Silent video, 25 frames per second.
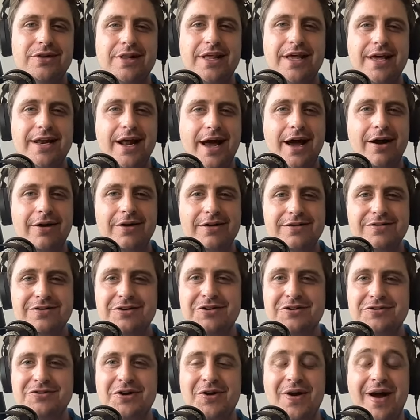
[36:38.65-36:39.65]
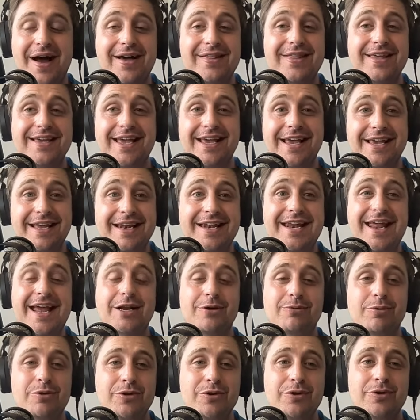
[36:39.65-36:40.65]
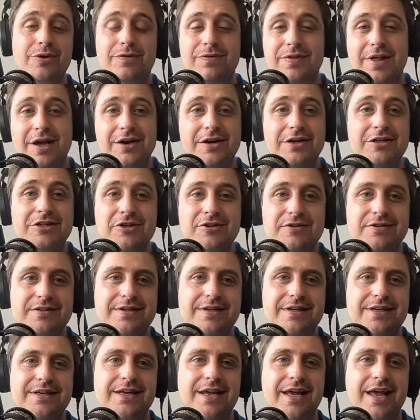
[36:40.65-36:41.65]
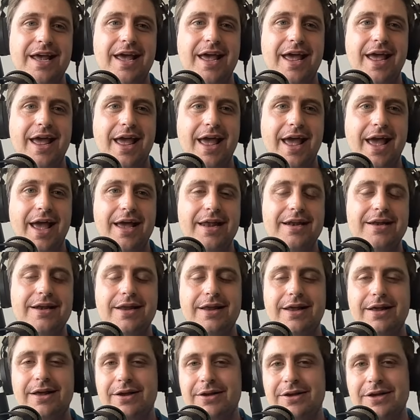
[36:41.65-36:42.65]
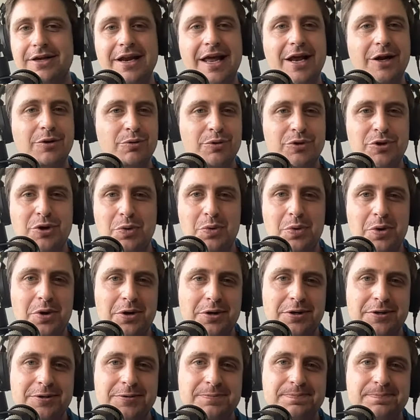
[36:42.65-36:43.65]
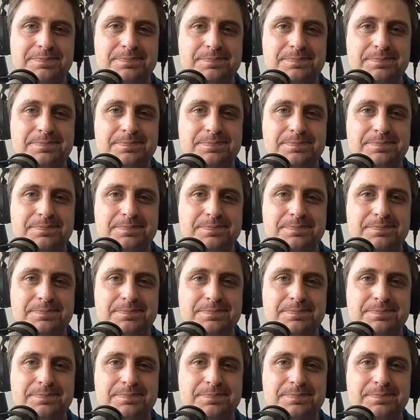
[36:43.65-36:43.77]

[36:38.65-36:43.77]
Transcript: let our listeners know how they can connect with you if they're interested and connect with your work?